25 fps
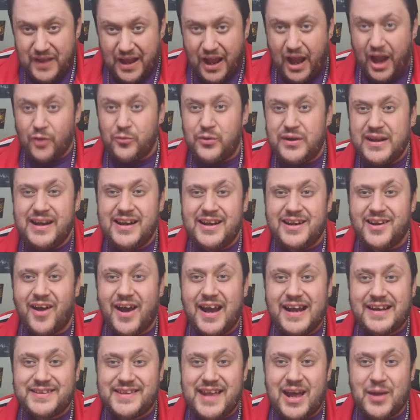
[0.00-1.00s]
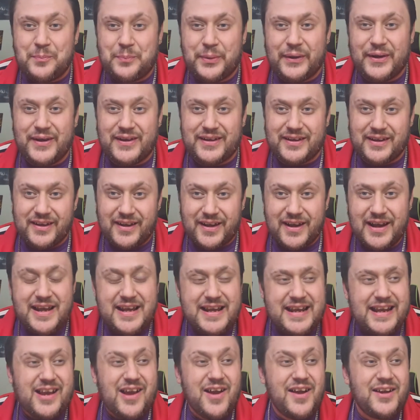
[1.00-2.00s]
I really like that burger.
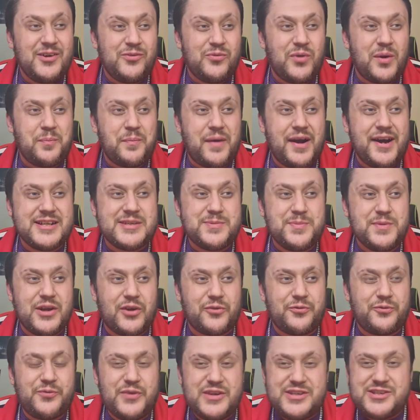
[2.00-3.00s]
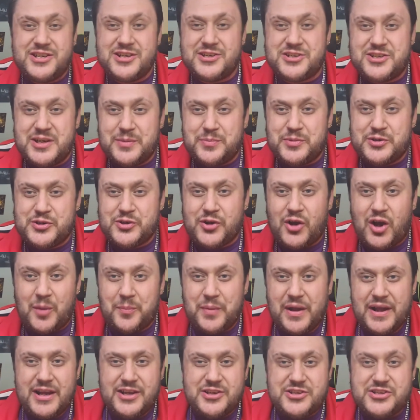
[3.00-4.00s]
It kind of reminds me of fish and chip
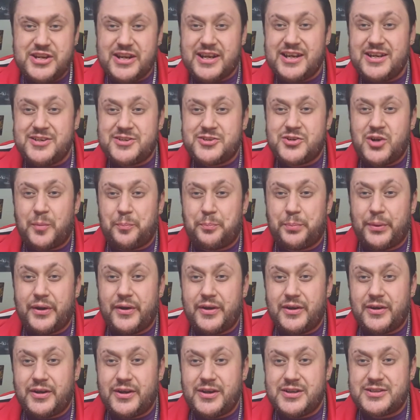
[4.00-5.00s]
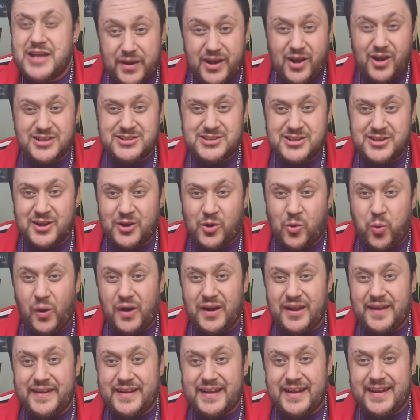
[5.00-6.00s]
shop, chicken shop burgers. Because of the
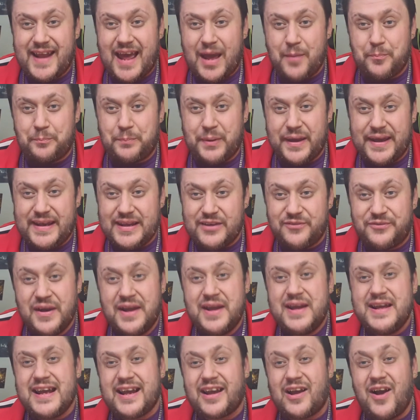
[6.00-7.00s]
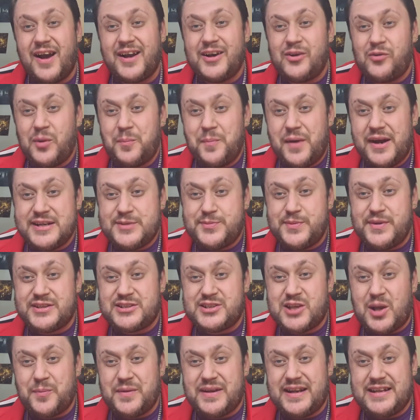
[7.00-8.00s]
quality of that beef, it kind of reminds me
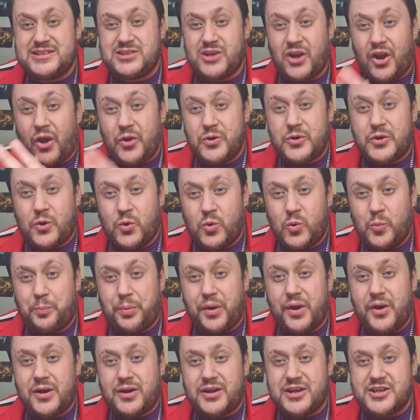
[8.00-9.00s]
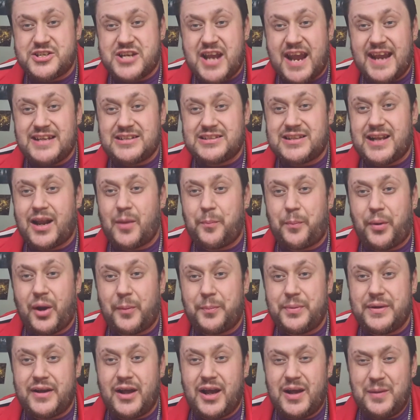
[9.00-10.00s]
of some of these local burger chains that are
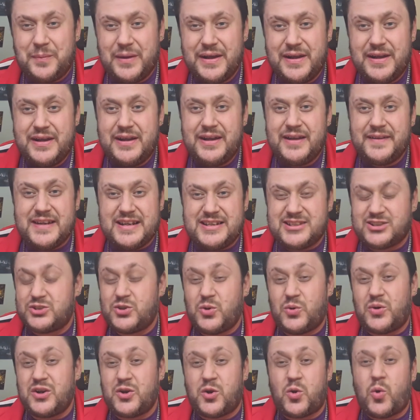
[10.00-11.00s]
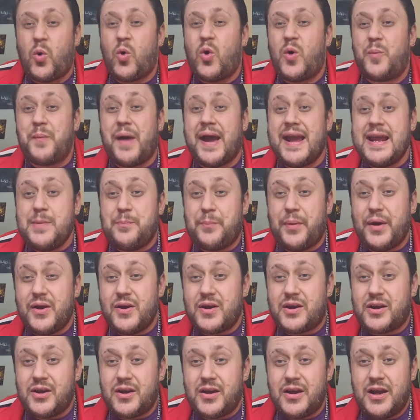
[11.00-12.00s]
popping up. These sort of gourmet
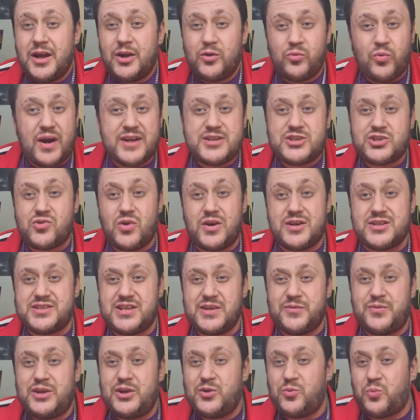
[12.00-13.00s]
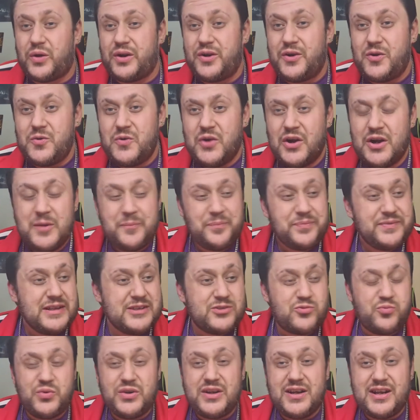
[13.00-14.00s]
burger restaurants, if you will.
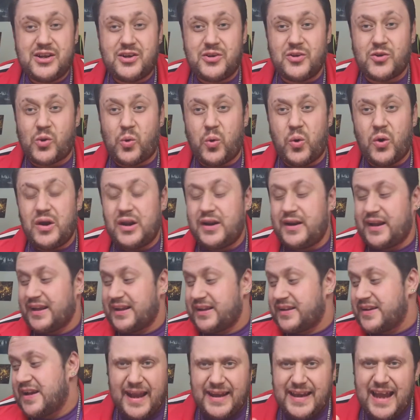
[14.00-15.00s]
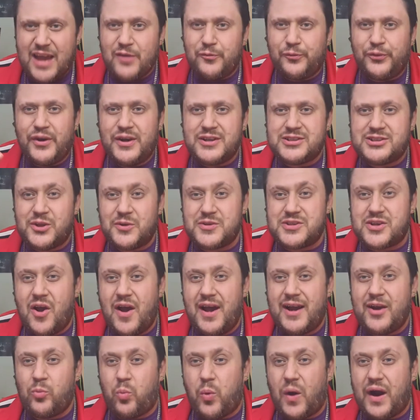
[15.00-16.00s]
It's really good quality. And at first I was
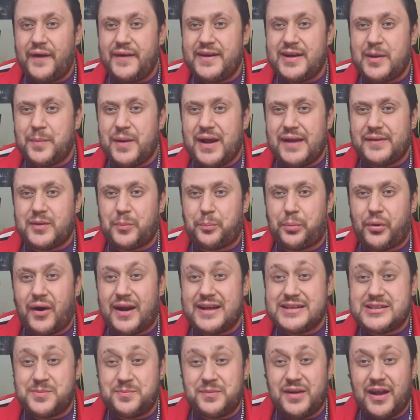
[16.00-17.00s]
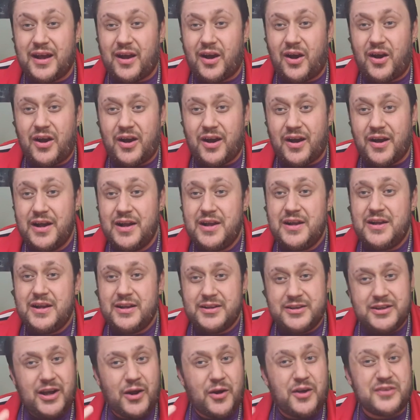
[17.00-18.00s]
kind of worried about the price. I'm like, oh,
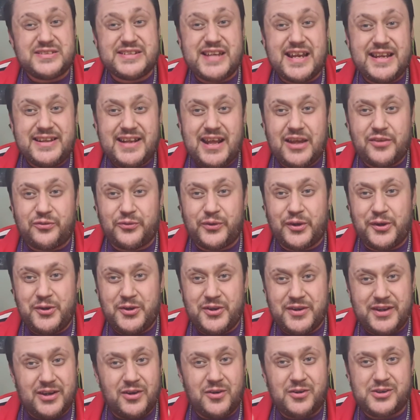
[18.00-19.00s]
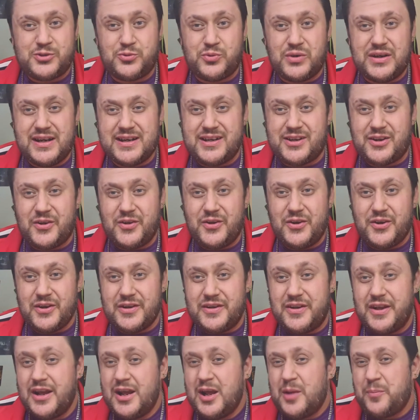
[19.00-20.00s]
you know, I've seen their food. It looks really
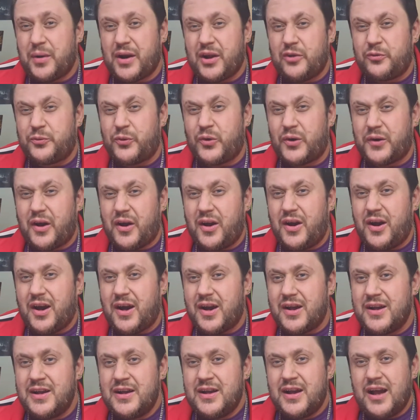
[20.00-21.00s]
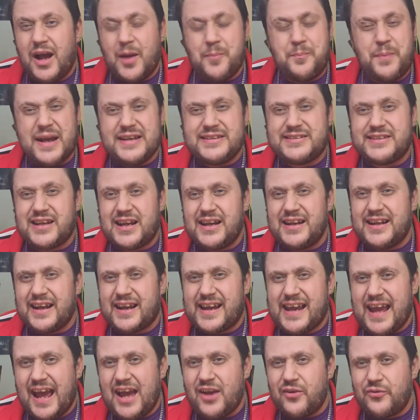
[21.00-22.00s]
good. But I thought, oh, basically a
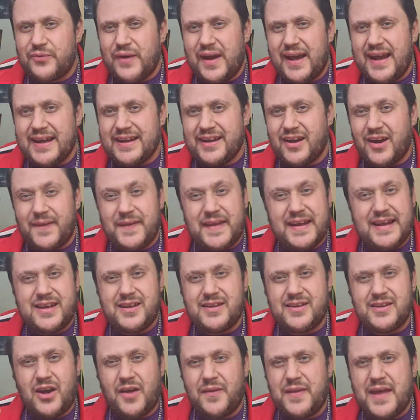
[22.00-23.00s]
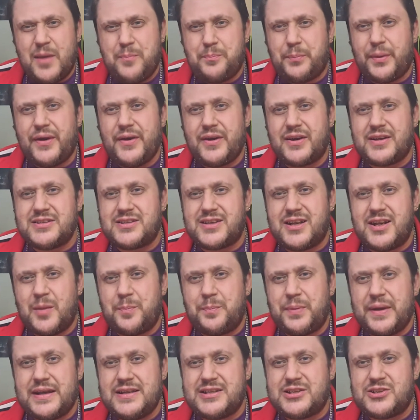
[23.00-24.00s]
cafe. Are their burgers going
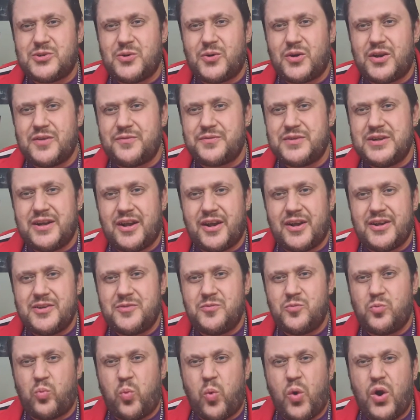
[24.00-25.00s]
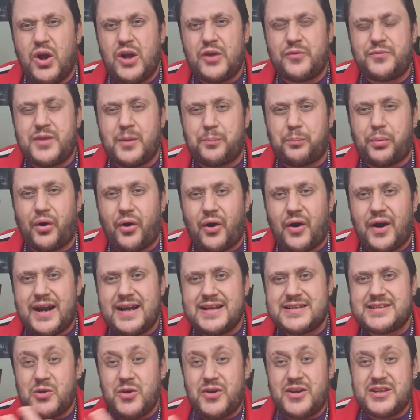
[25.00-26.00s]
to be sort of, you know, worth the
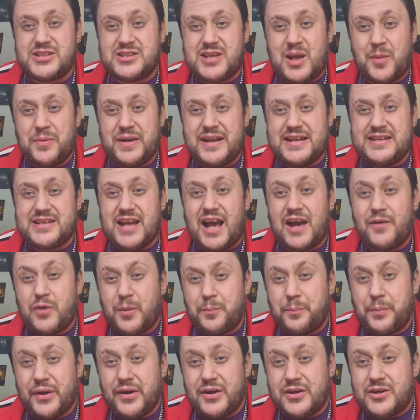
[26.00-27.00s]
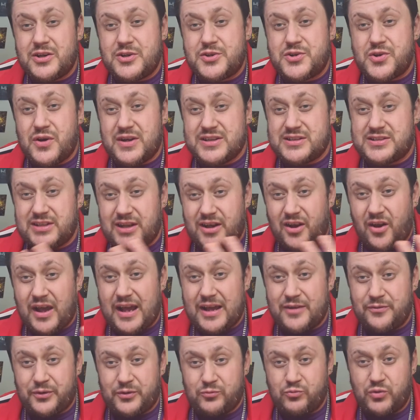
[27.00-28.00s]
price? Good as some of these other burger joints that
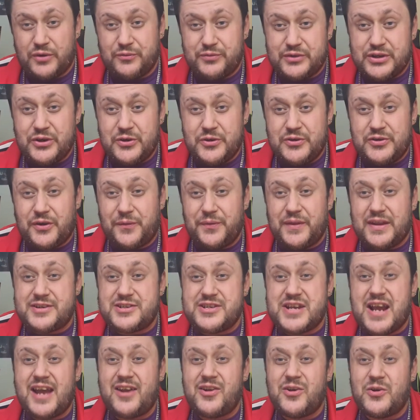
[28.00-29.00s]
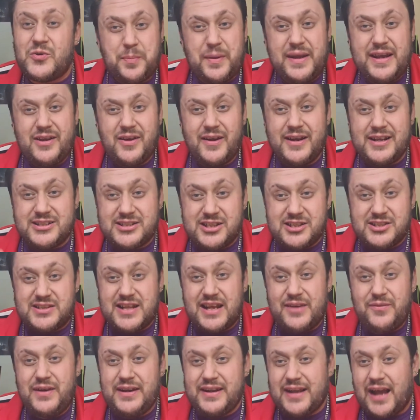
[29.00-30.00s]
I've reviewed on the channel. To be honest, it's
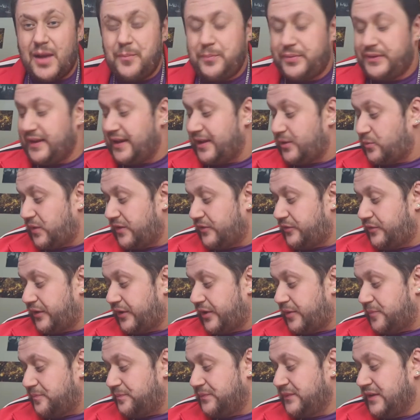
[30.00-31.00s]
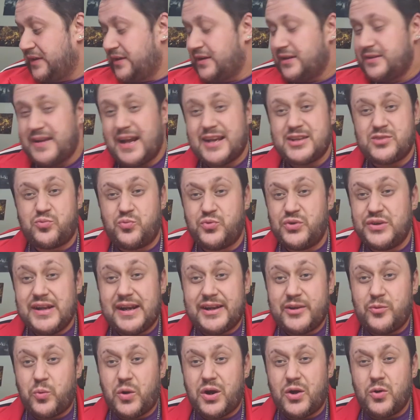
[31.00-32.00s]
definitely up there with them. That's
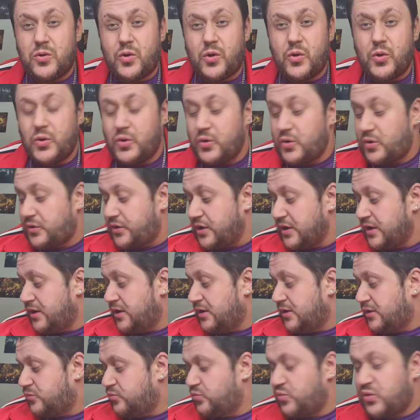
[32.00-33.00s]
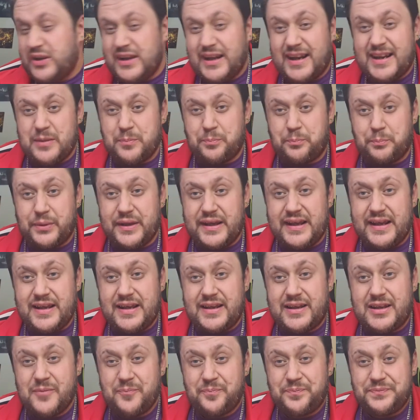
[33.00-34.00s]
really well cooked, really
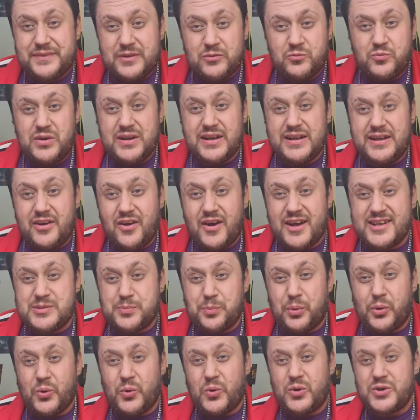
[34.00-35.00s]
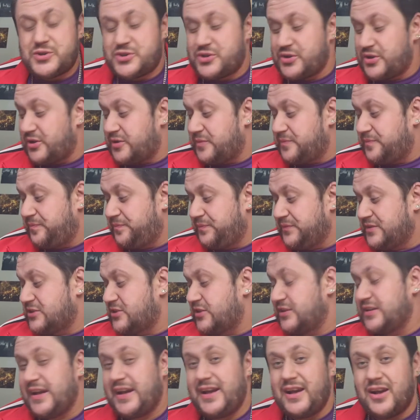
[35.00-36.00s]
big, really nice portion.
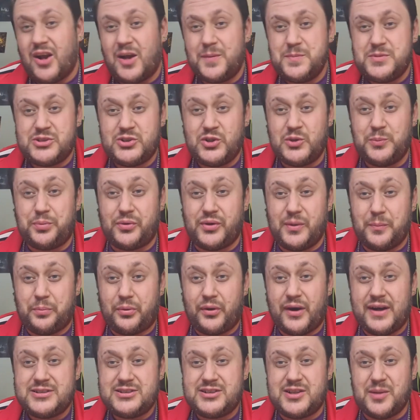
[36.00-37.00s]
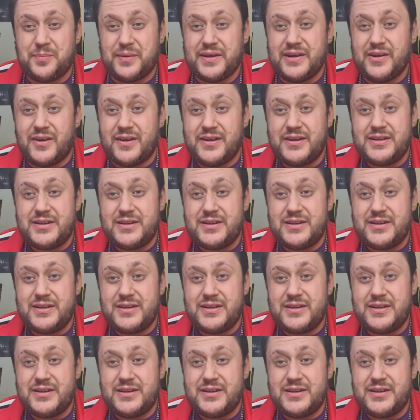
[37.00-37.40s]
So yeah, I'm super impressed, to be